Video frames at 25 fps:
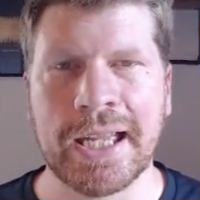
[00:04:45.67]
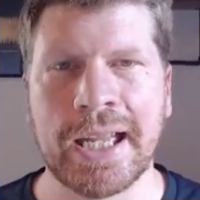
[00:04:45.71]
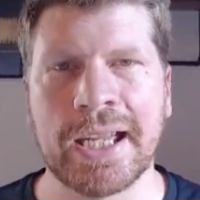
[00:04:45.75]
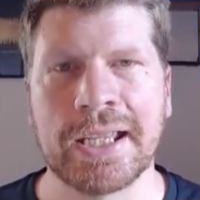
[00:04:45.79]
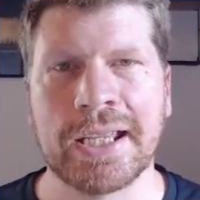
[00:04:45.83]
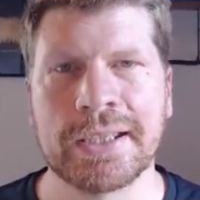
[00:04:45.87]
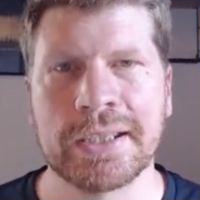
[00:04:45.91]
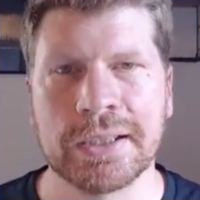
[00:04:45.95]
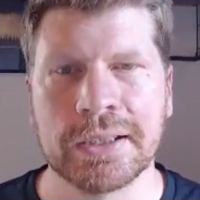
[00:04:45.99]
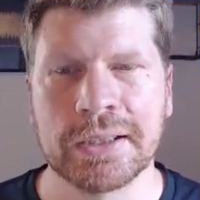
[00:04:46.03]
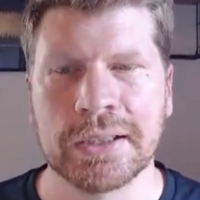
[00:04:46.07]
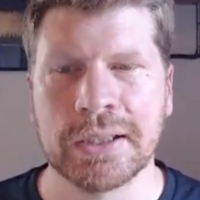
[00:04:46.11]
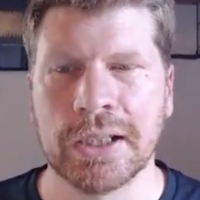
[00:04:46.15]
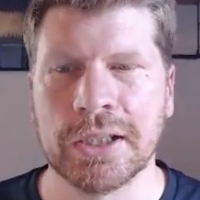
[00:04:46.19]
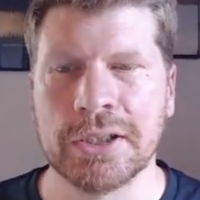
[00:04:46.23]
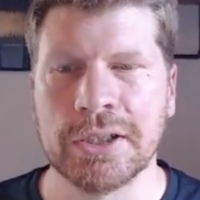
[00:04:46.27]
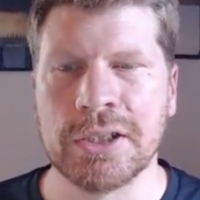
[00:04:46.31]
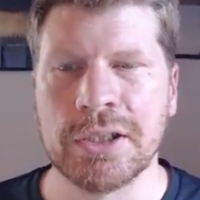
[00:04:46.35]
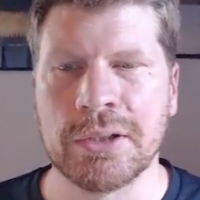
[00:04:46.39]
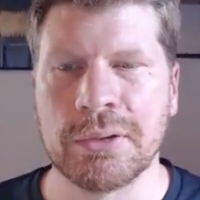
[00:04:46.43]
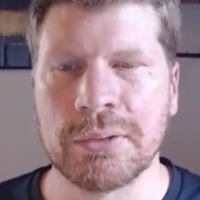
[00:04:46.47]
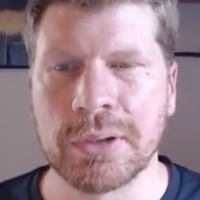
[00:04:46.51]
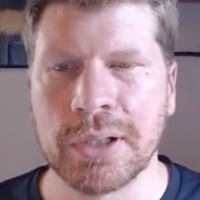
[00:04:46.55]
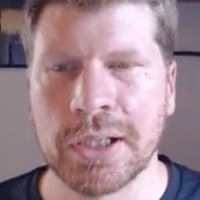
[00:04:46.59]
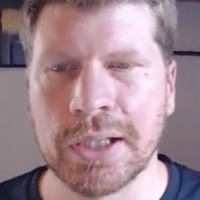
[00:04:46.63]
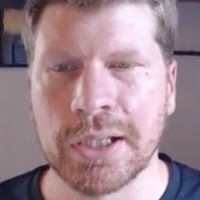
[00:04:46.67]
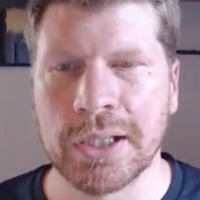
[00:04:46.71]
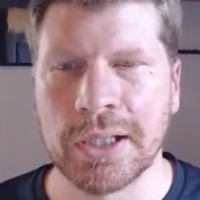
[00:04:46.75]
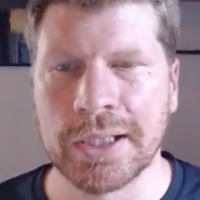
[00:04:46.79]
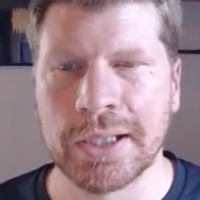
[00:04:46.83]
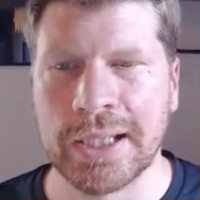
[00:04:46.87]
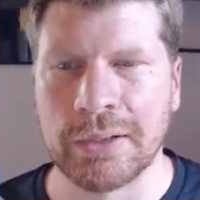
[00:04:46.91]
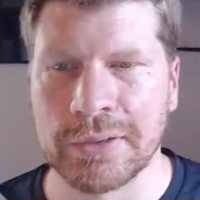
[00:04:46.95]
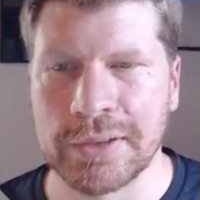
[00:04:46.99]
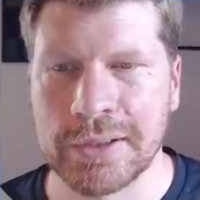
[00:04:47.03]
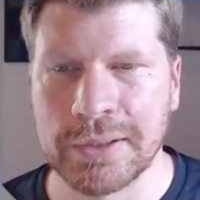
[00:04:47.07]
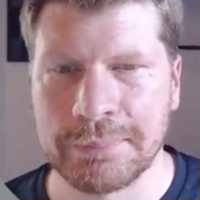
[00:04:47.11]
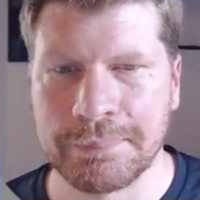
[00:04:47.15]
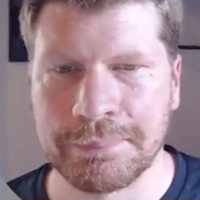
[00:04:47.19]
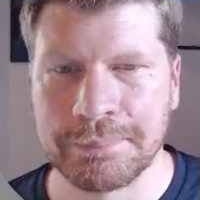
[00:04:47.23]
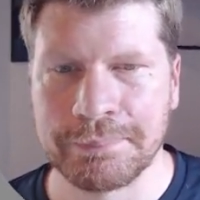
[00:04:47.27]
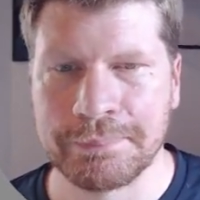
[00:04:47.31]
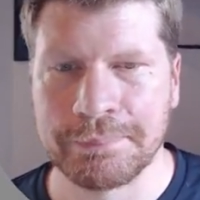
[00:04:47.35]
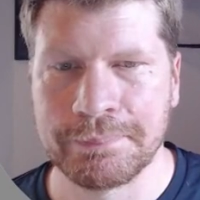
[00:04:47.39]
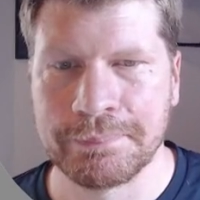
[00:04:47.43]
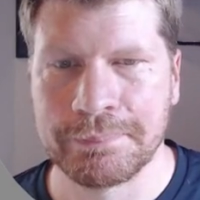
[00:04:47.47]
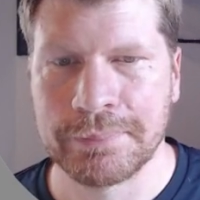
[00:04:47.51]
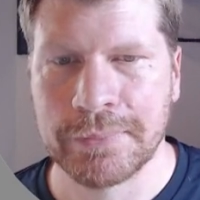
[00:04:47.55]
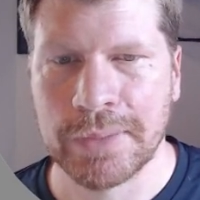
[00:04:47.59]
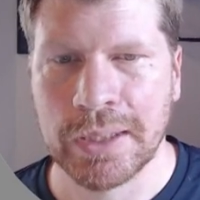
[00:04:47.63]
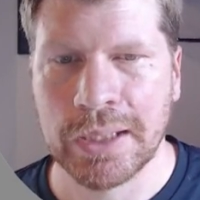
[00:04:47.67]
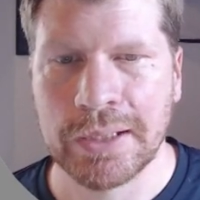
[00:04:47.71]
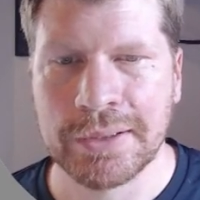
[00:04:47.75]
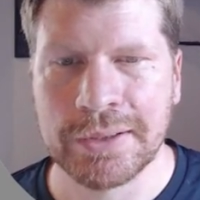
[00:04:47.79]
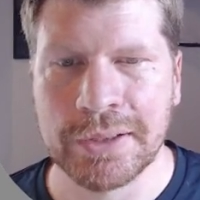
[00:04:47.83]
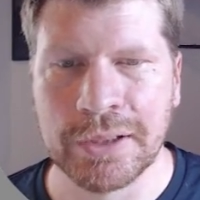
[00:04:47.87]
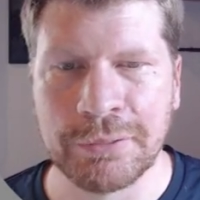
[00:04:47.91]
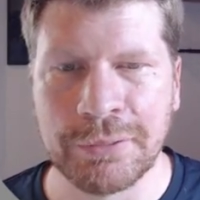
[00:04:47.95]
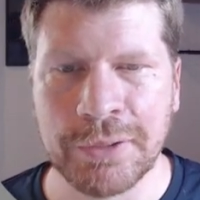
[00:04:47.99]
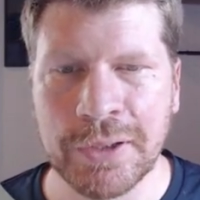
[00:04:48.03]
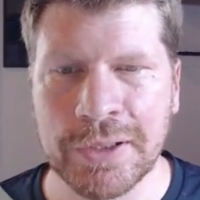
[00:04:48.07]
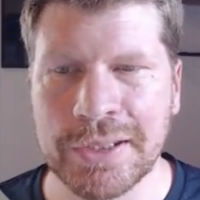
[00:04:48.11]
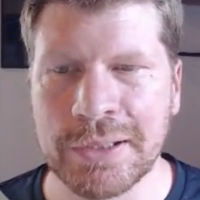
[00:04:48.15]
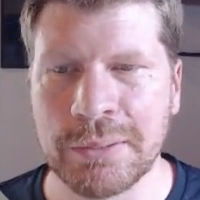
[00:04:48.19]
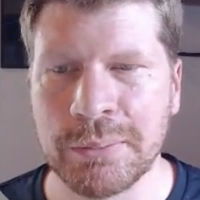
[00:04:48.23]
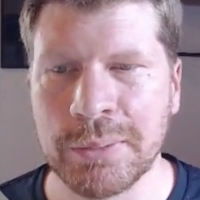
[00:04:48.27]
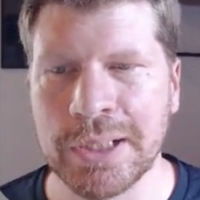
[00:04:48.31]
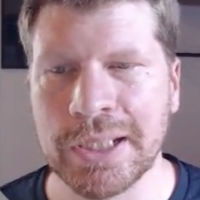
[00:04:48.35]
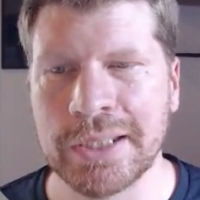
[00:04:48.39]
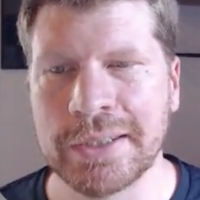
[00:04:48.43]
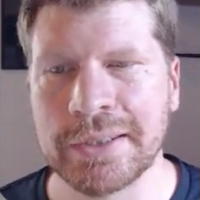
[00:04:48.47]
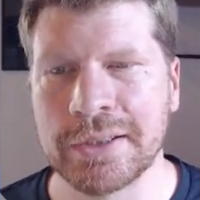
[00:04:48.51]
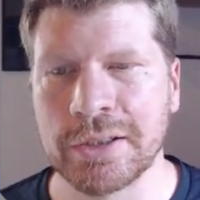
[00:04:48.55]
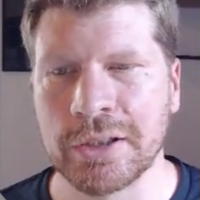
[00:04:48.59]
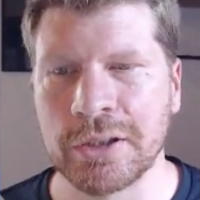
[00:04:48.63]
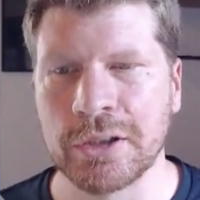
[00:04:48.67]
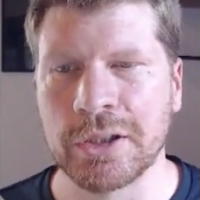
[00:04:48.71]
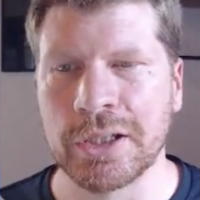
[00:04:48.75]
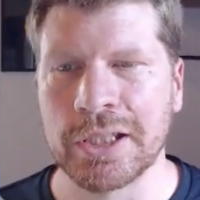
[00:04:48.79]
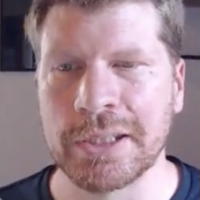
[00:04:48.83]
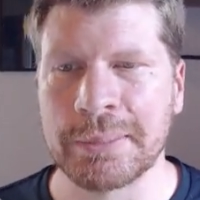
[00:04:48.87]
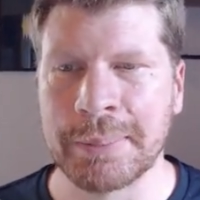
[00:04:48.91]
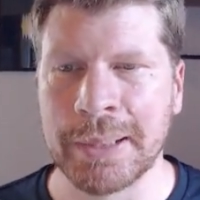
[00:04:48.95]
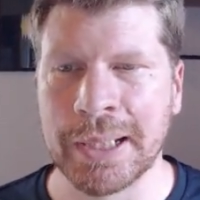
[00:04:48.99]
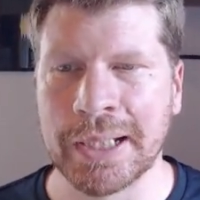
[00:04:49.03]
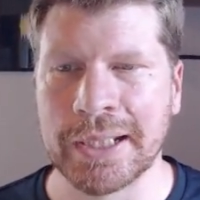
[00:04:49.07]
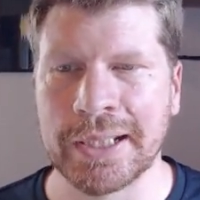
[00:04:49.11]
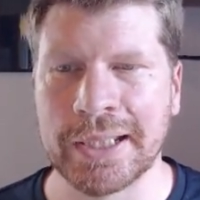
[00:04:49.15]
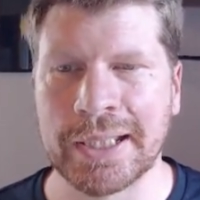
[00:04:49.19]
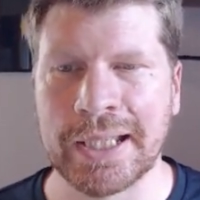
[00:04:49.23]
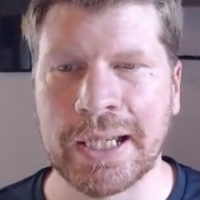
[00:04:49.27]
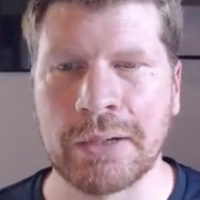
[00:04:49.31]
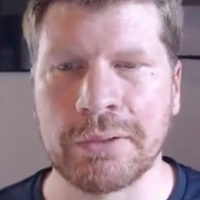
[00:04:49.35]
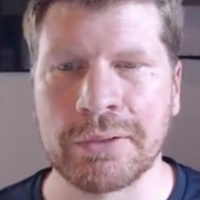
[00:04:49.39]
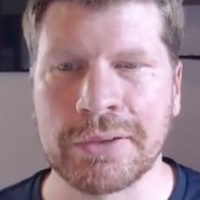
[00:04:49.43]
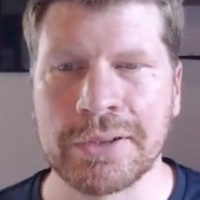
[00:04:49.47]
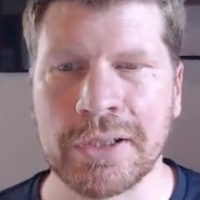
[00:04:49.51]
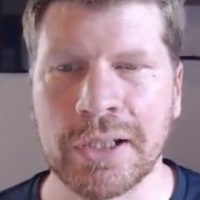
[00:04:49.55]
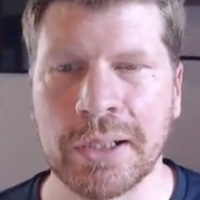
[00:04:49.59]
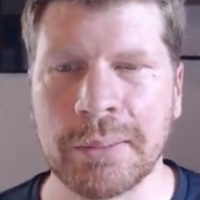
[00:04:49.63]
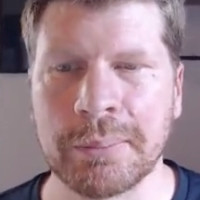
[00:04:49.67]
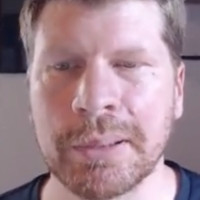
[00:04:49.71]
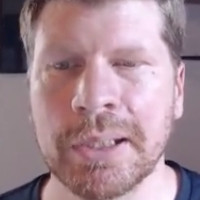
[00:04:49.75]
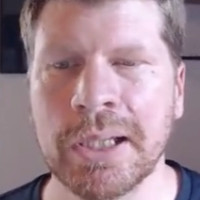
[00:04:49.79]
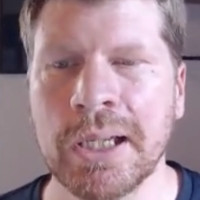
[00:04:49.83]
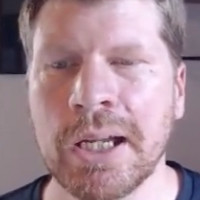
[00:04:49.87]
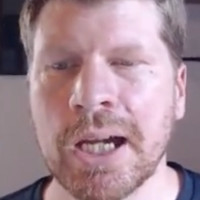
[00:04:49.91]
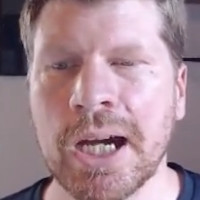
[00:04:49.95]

add a new account. So the first thing we need to do is pick an account type.